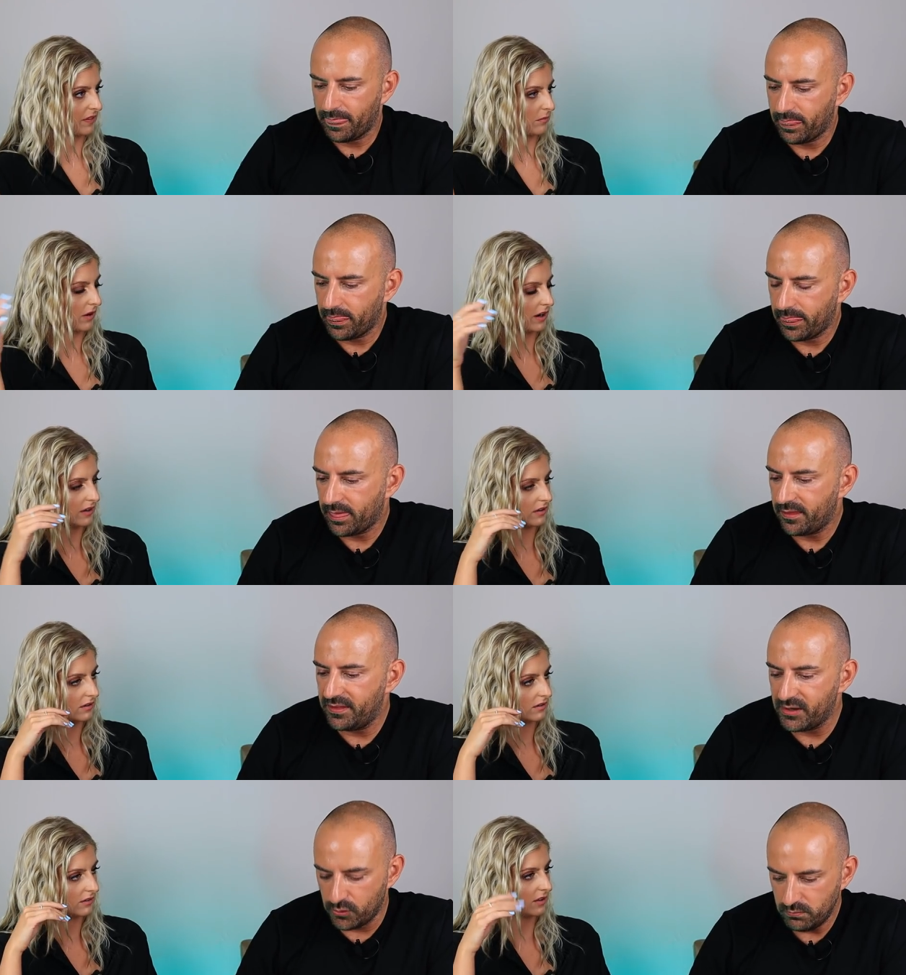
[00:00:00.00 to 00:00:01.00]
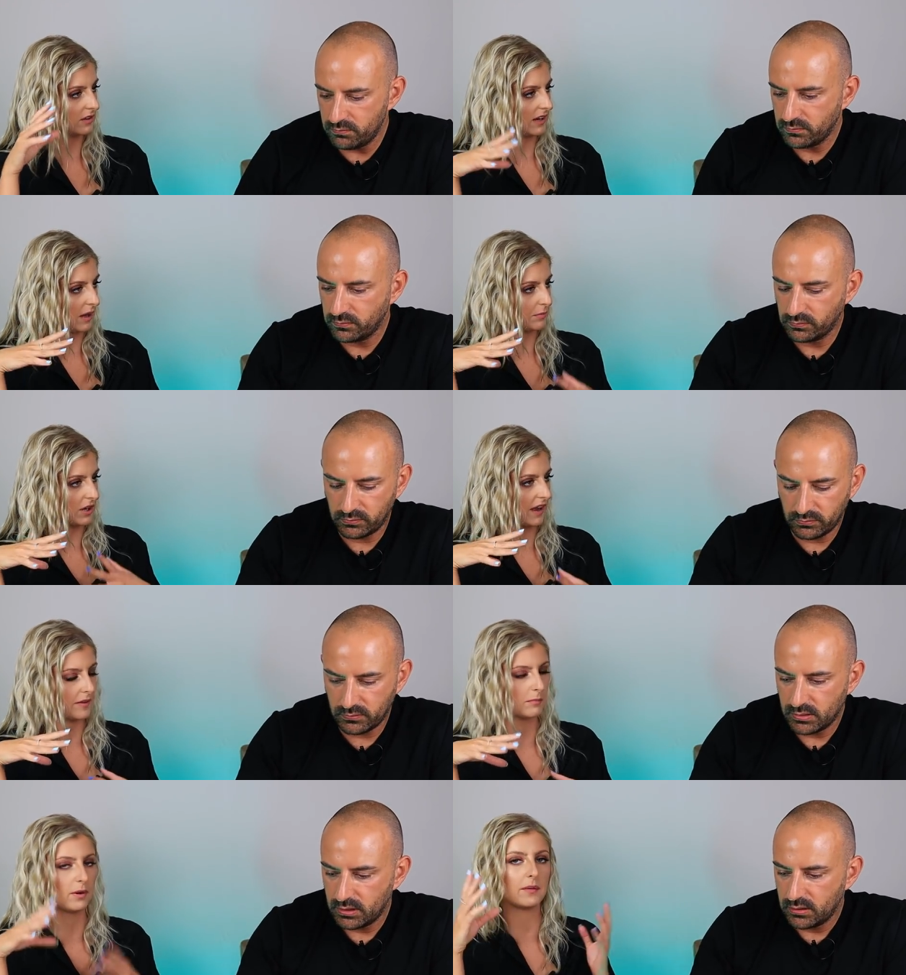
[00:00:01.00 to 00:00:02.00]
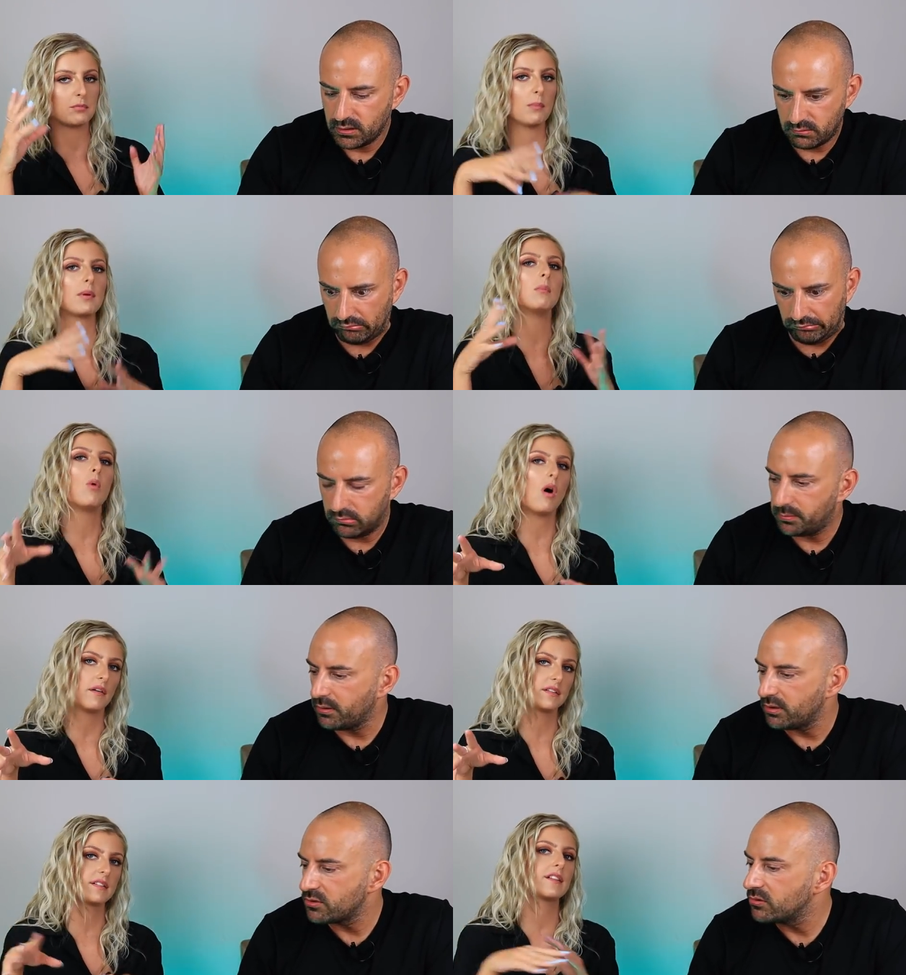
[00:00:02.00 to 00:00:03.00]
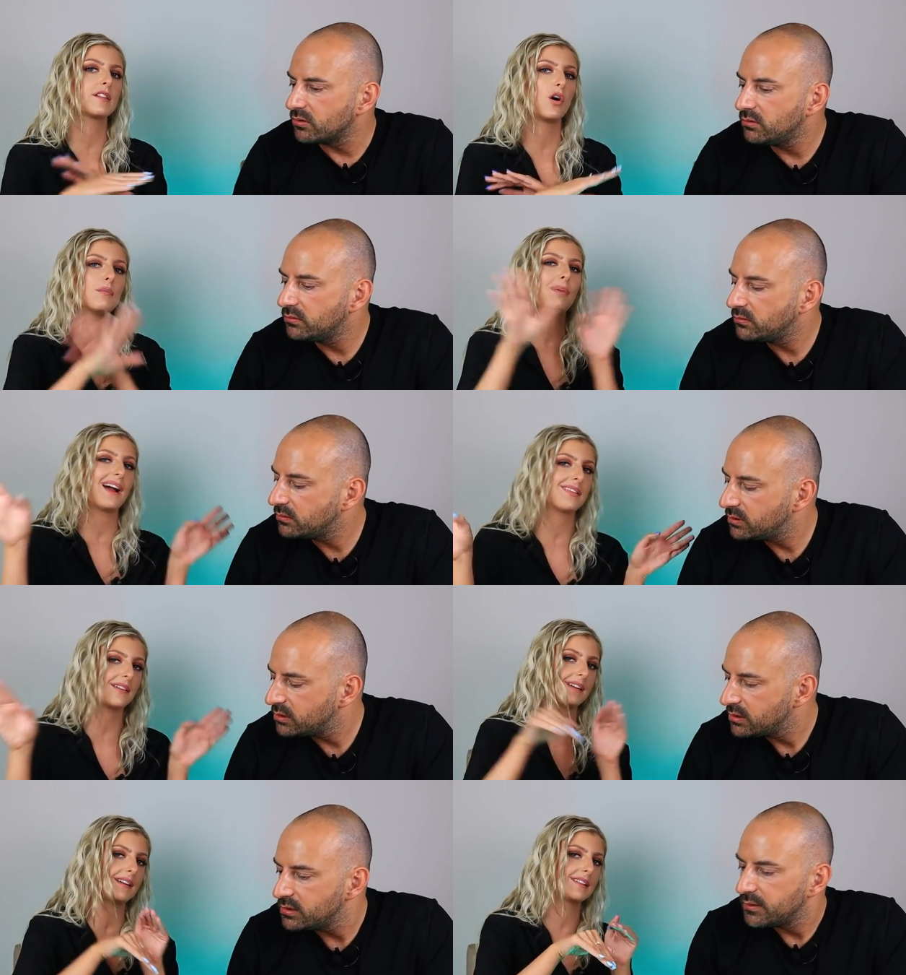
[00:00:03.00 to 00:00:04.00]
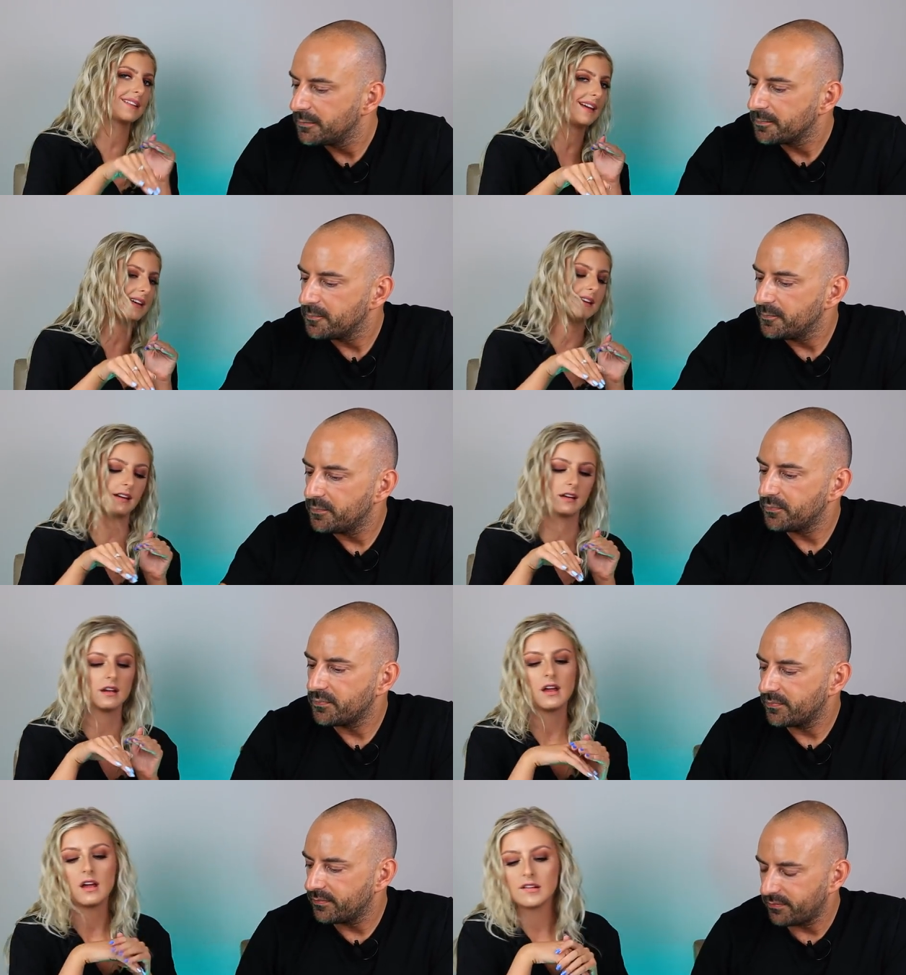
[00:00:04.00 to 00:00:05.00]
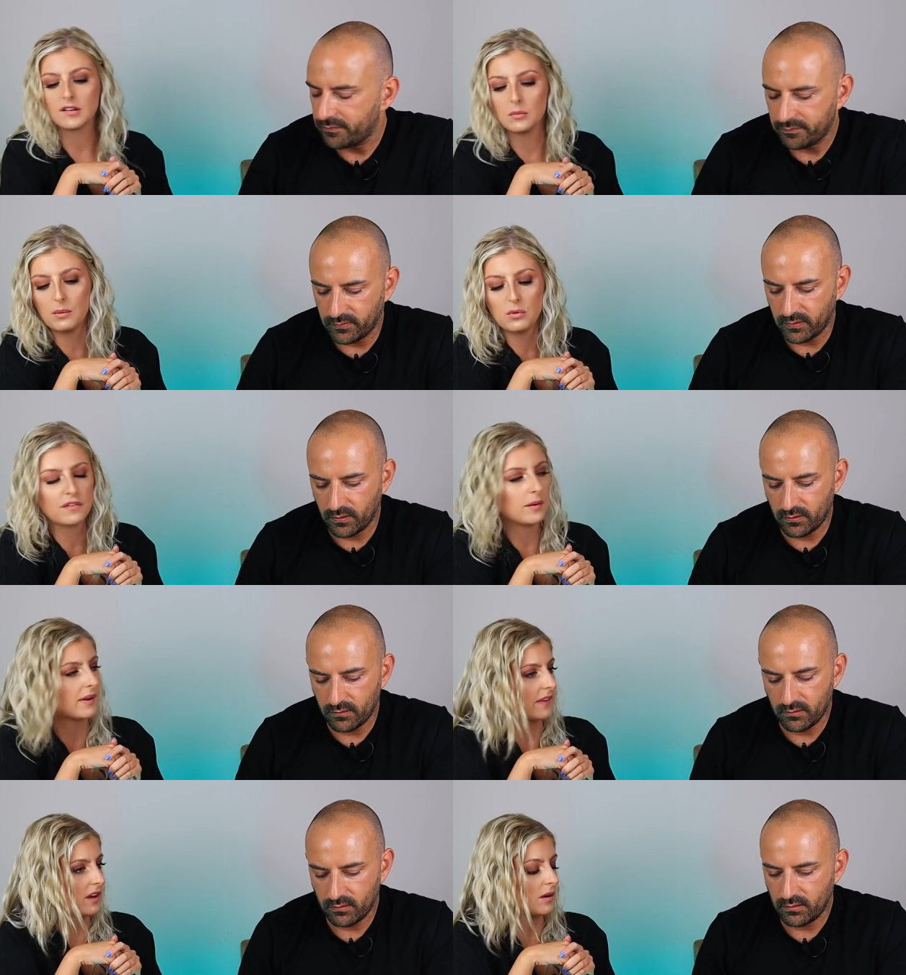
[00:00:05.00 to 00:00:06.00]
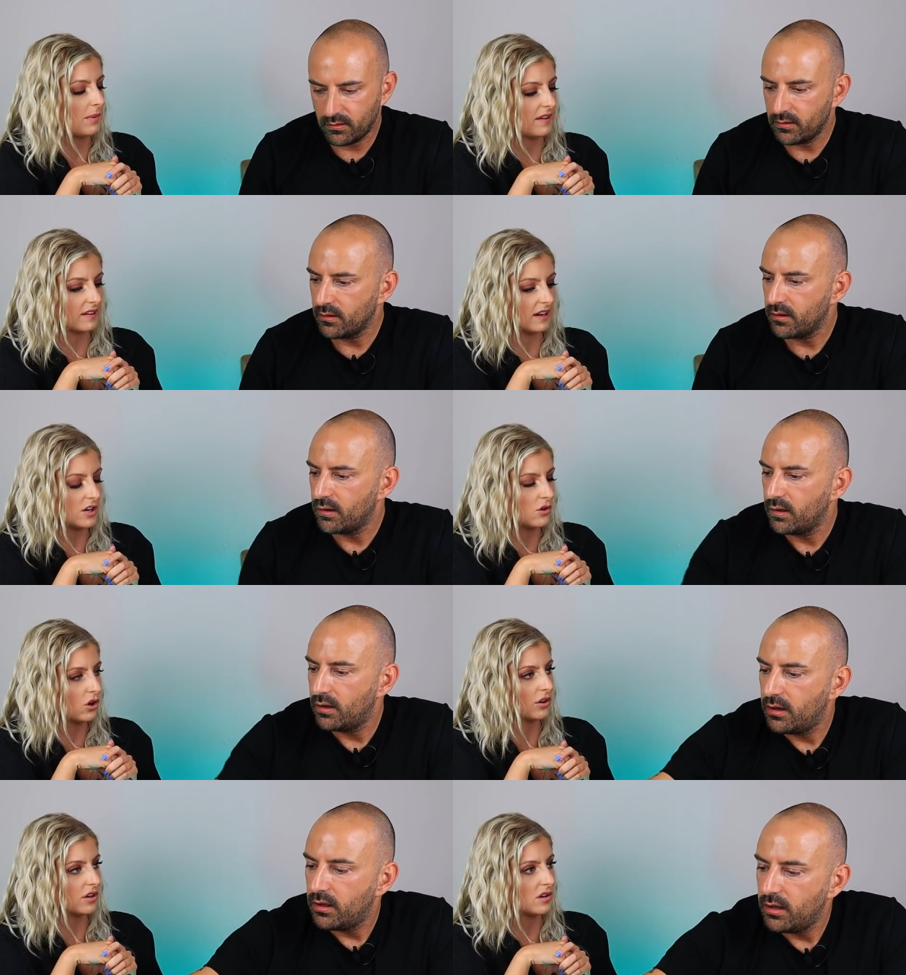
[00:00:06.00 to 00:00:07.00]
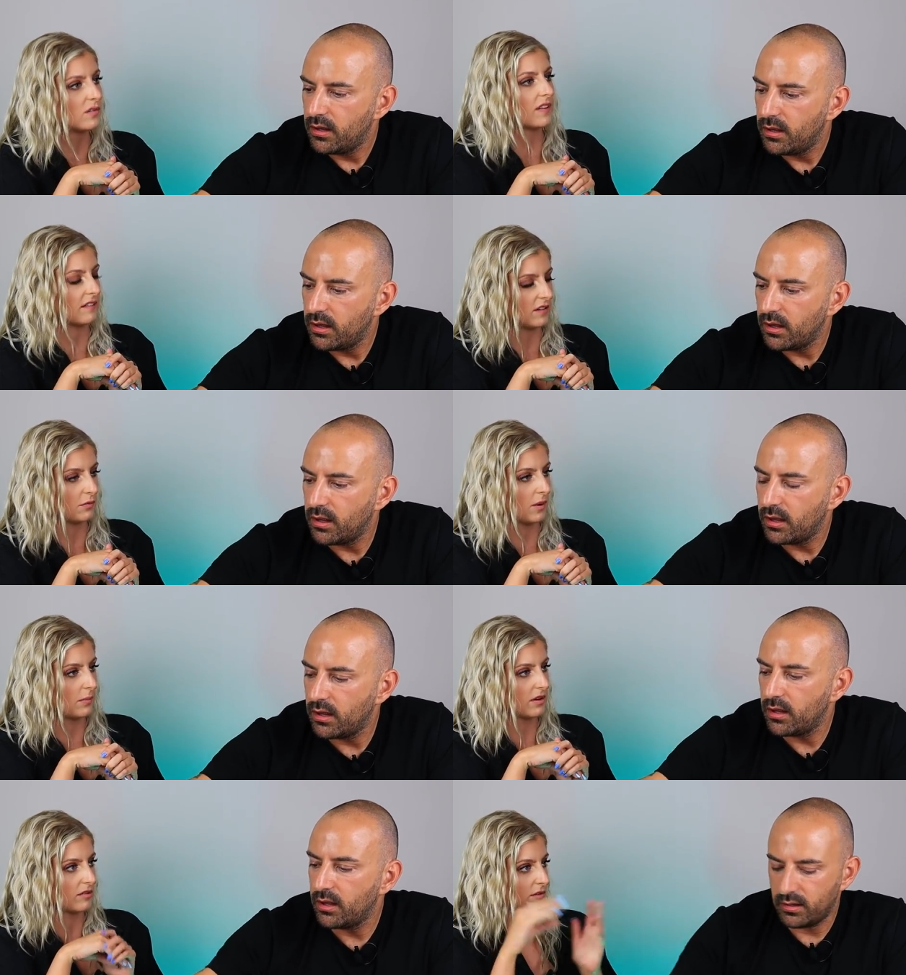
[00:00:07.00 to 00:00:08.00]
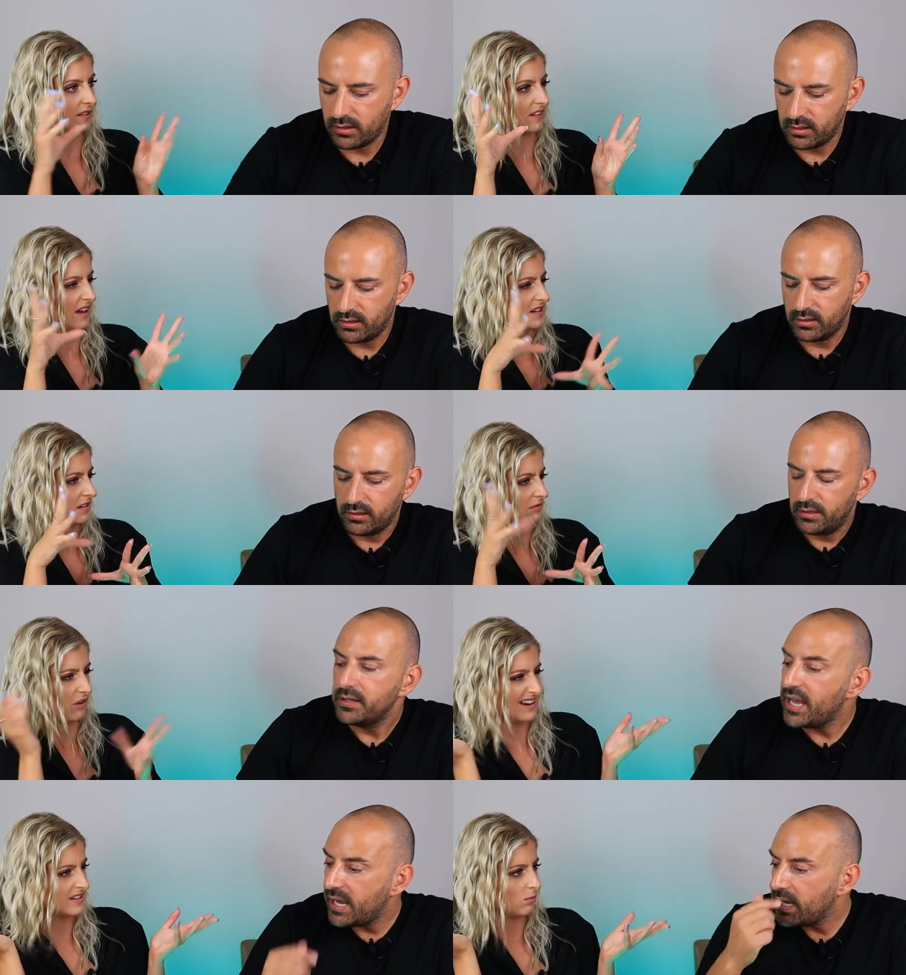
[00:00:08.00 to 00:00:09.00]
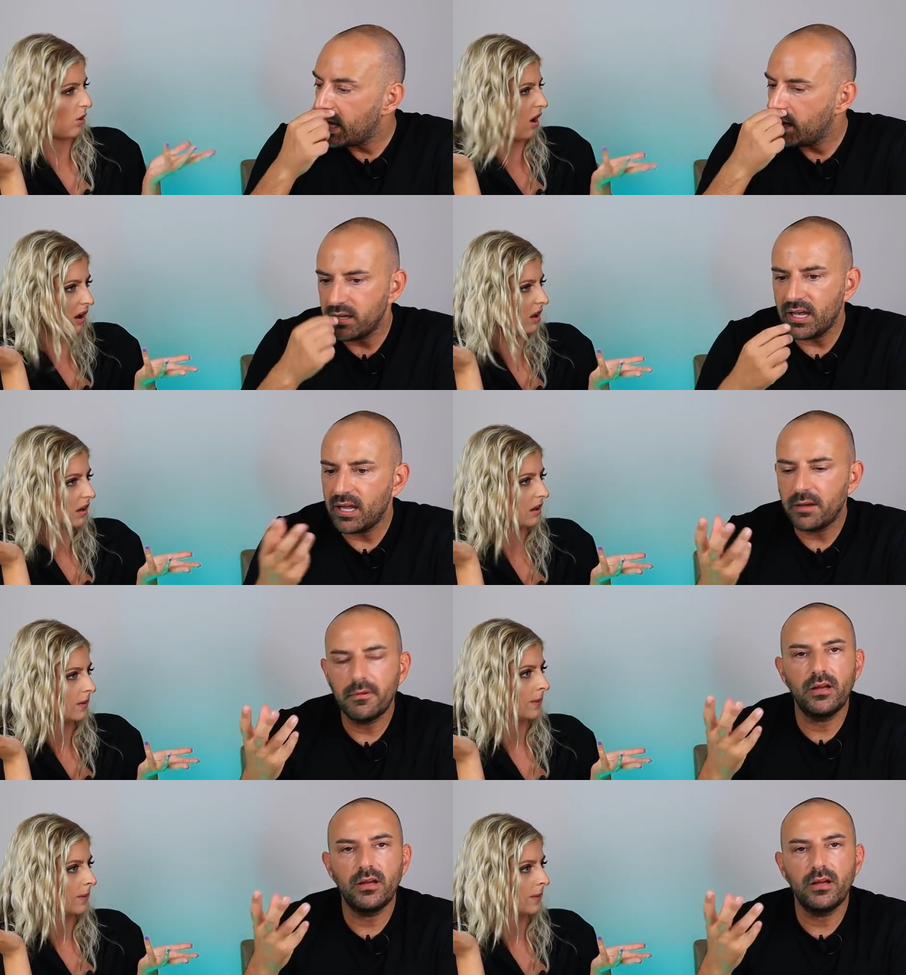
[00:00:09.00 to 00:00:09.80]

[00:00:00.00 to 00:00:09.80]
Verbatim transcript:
Speaker 1: with them, right? They do. That, that help you guide them. But the problem was, oh, so behind the scenes tea here, so when we were filming in the unit, basically you couldn't use that software because we were inside, right? Yeah, yeah, what? yeah.